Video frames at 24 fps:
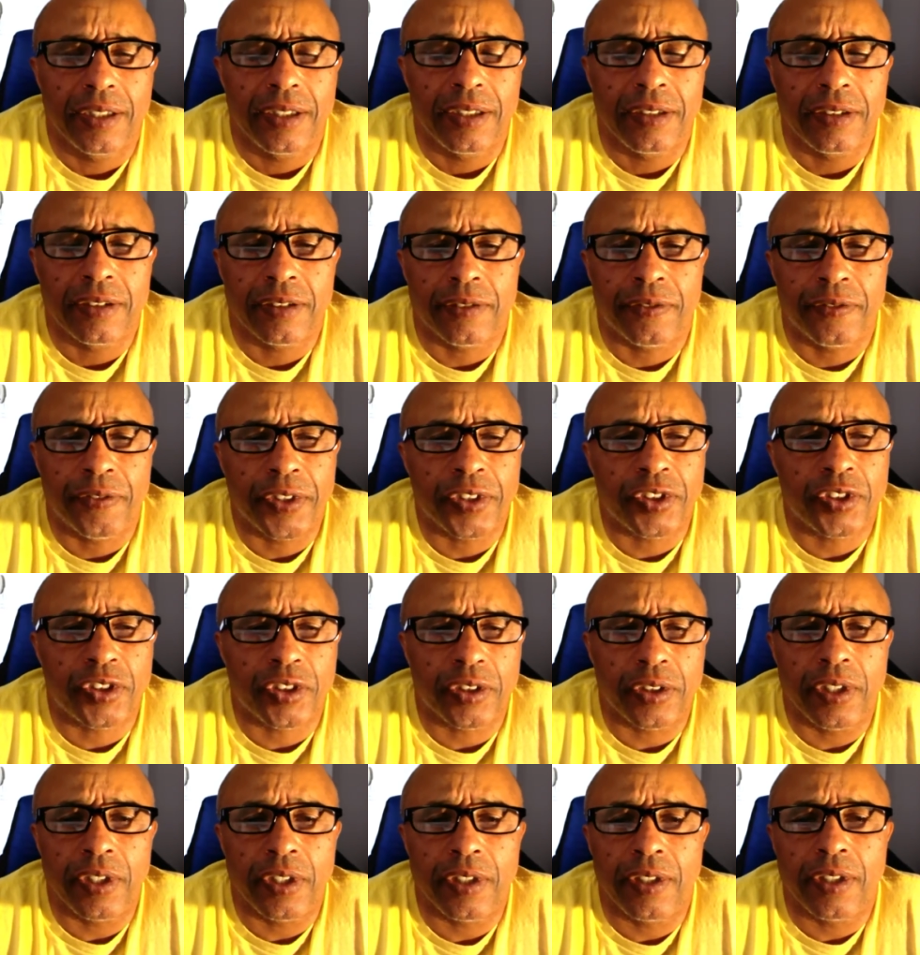is
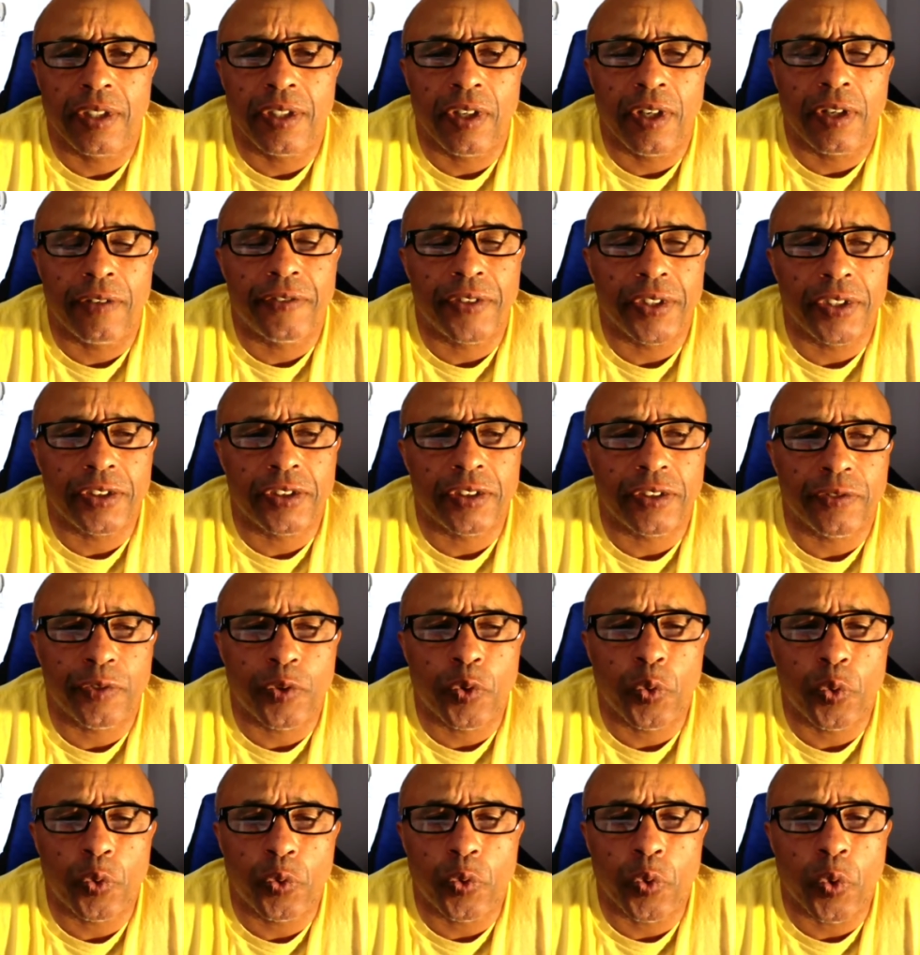officially the offensive
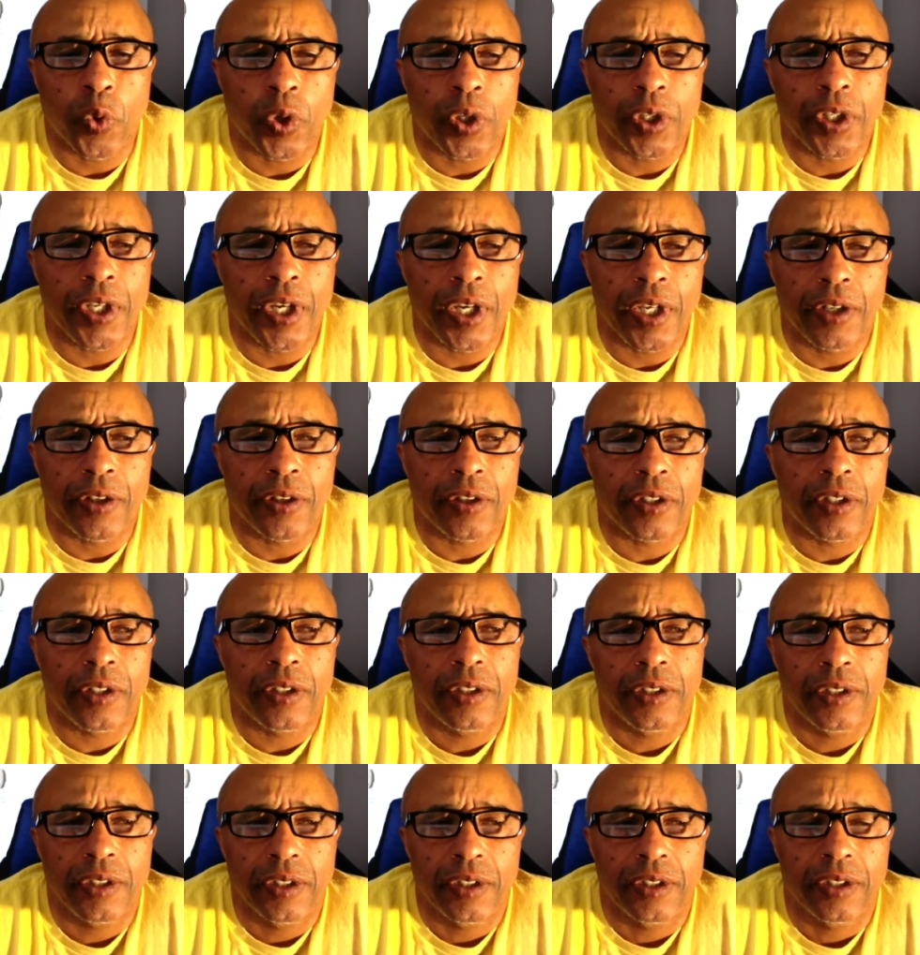coordinator,
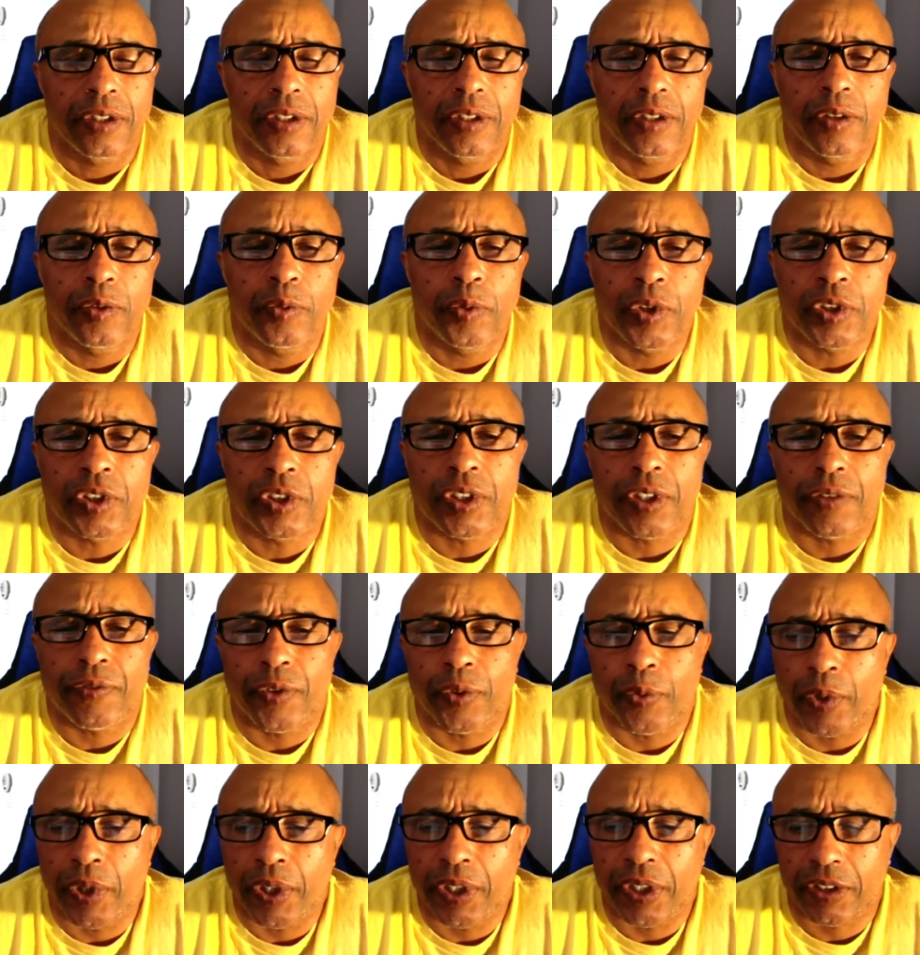which
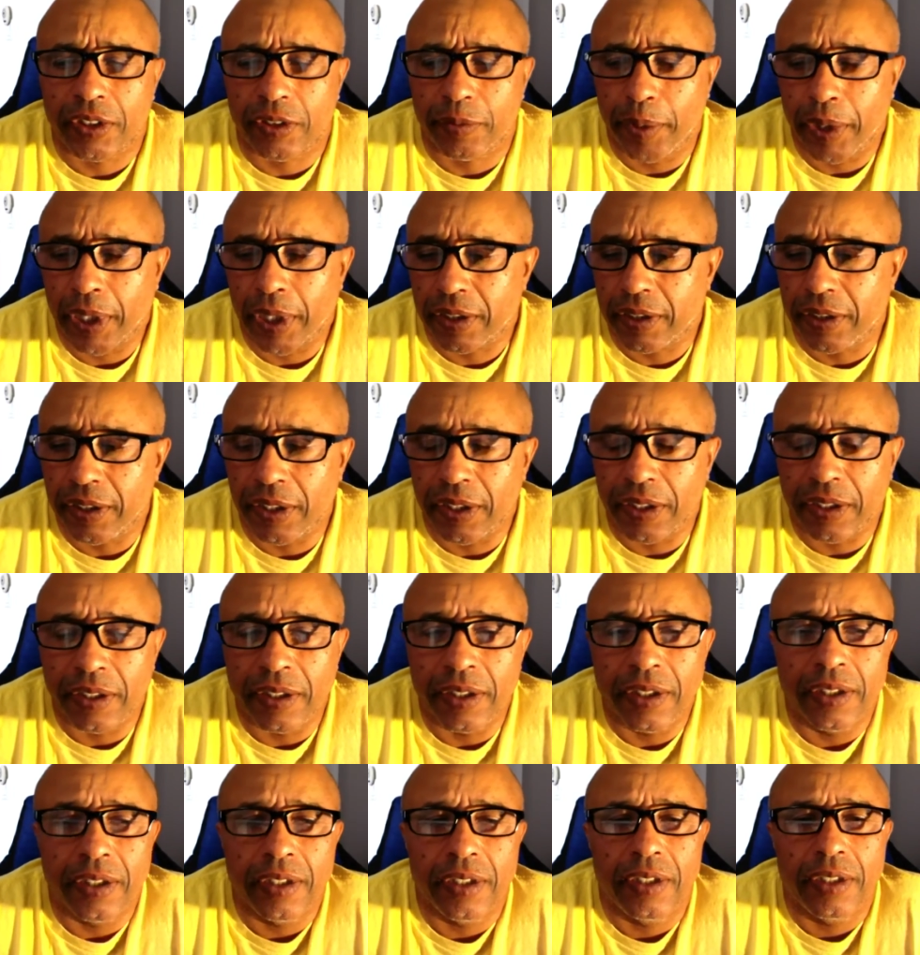everyone
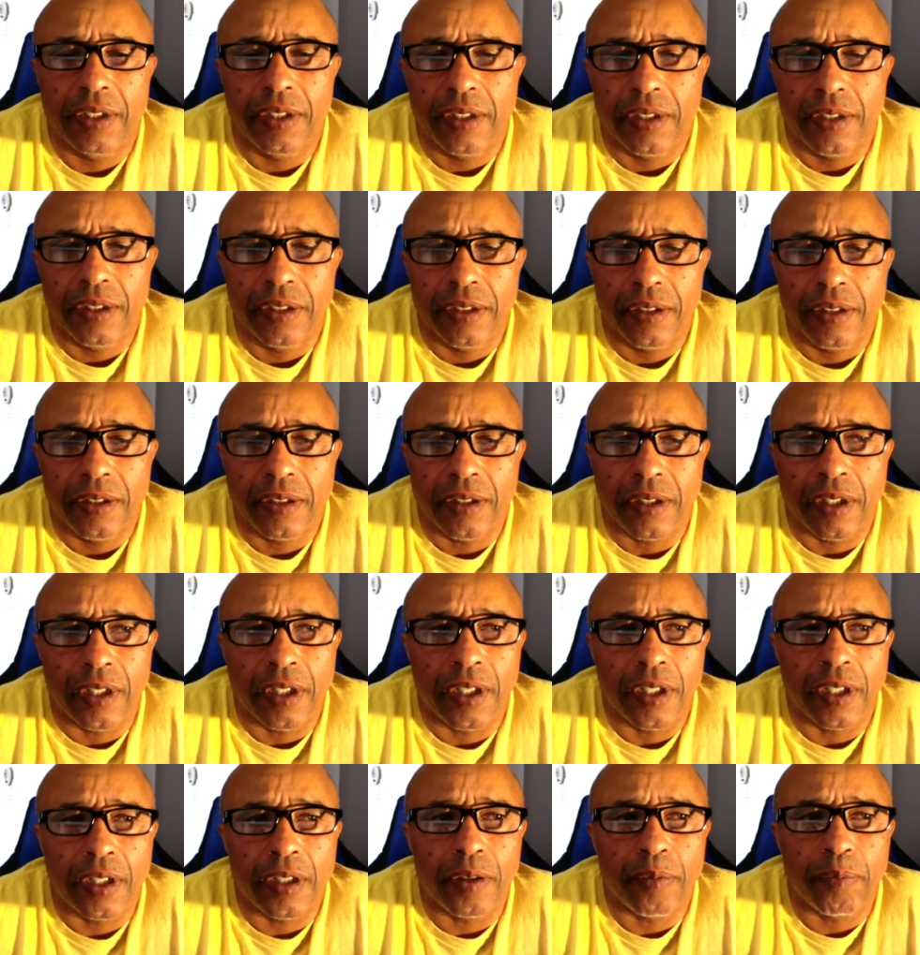expected.
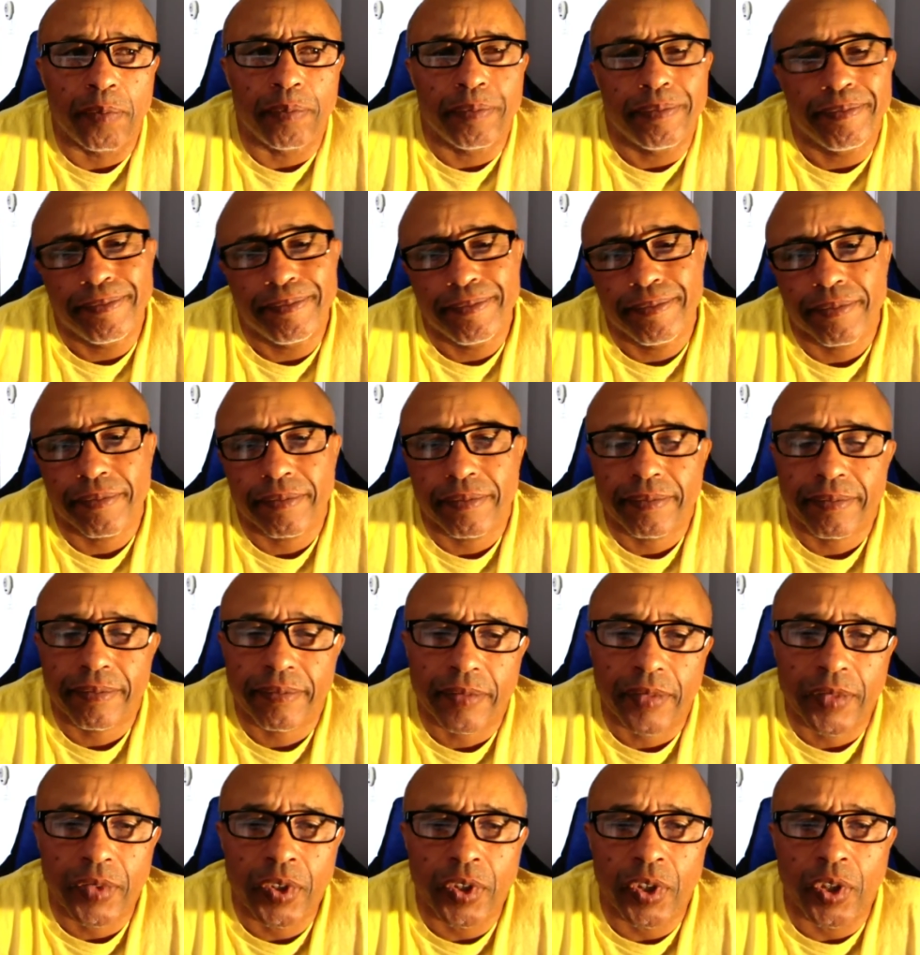Um,
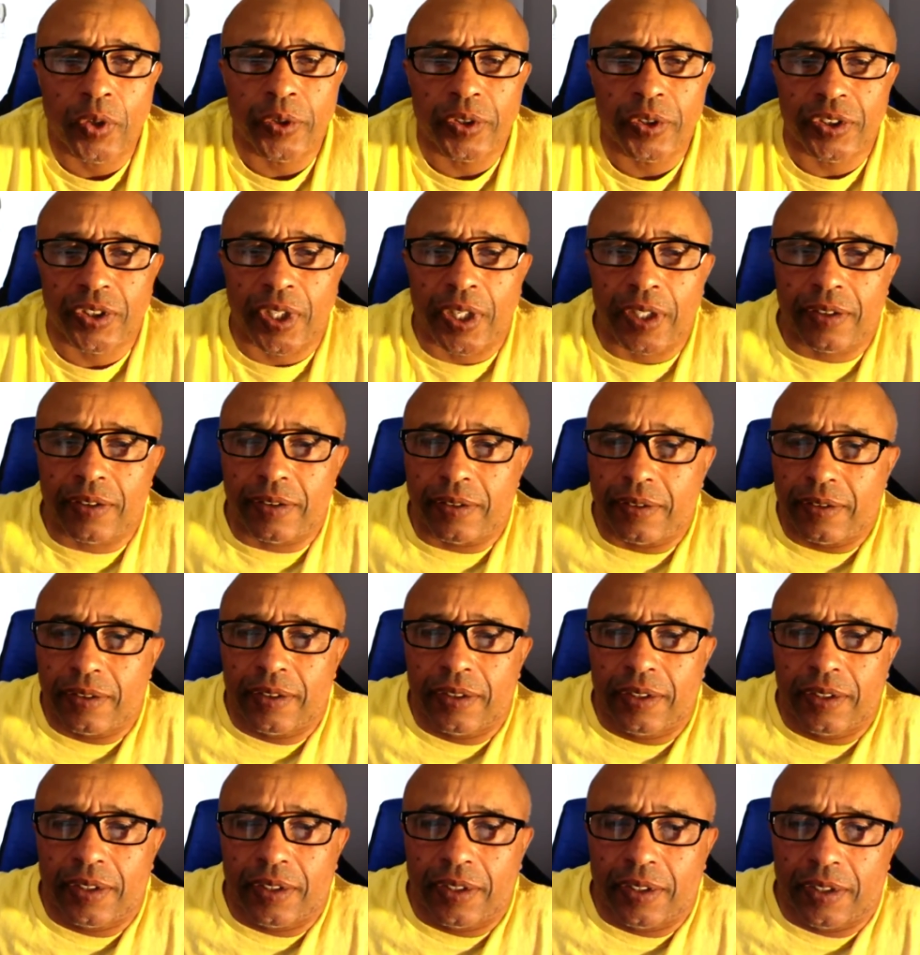is that
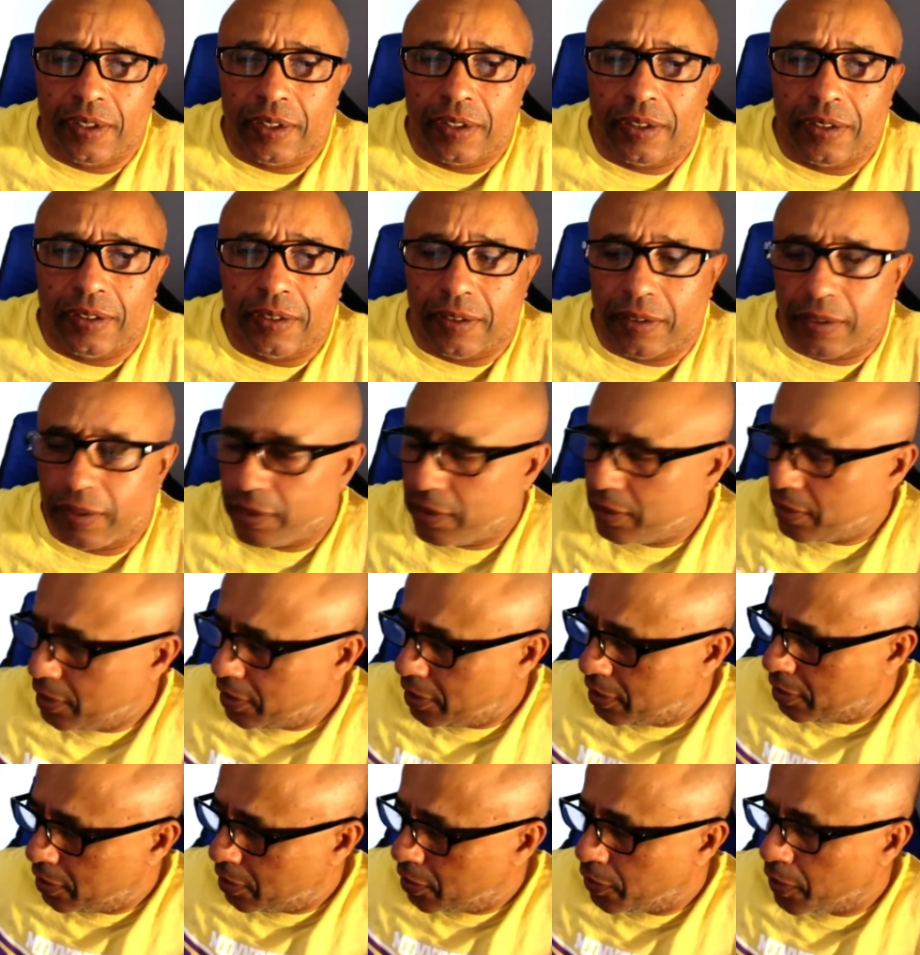
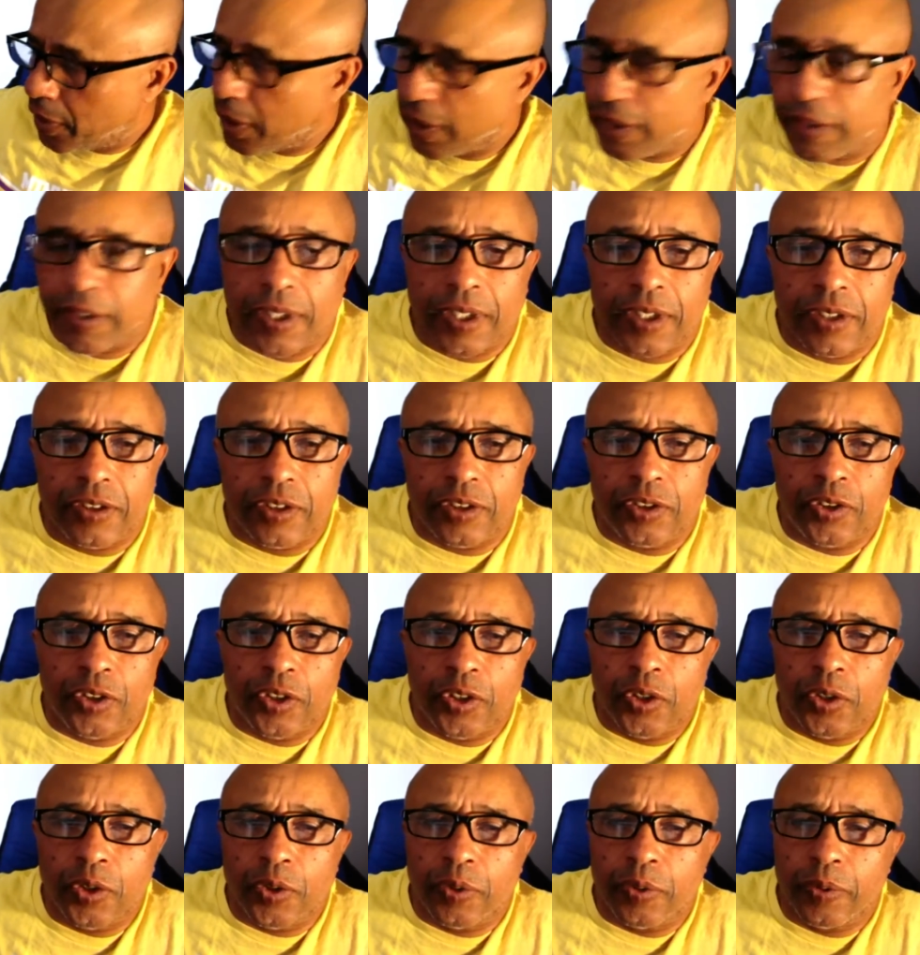the right thing to
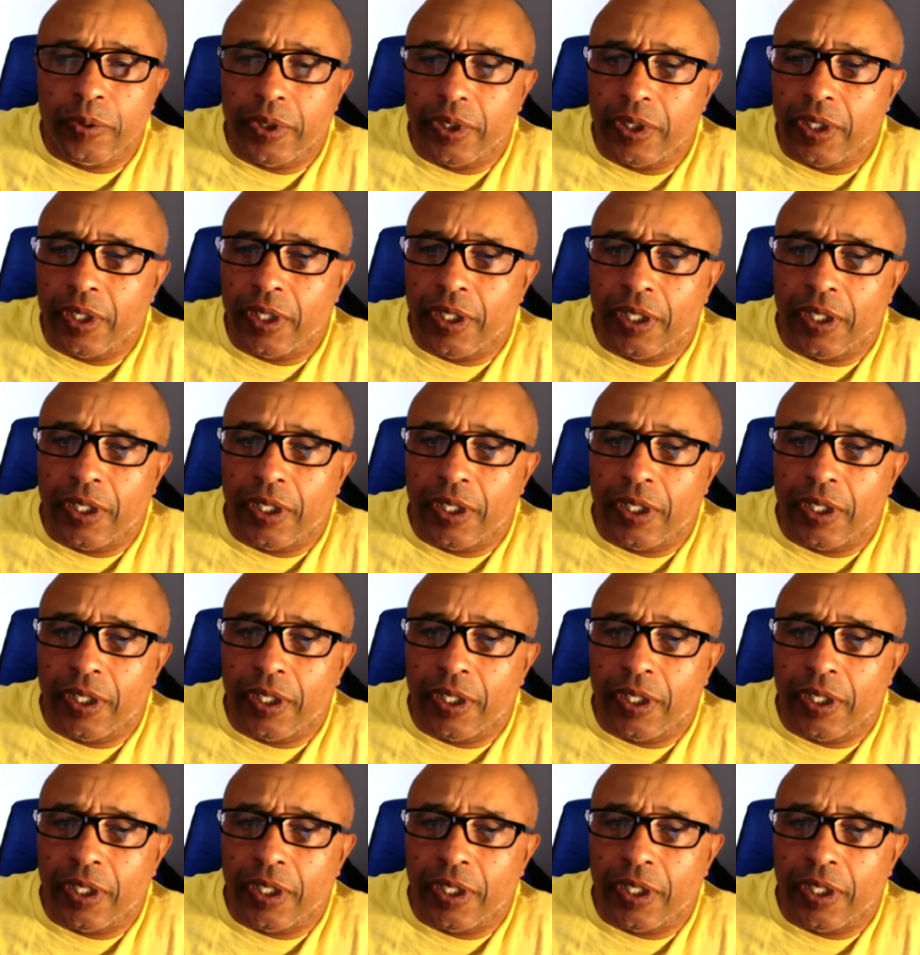do?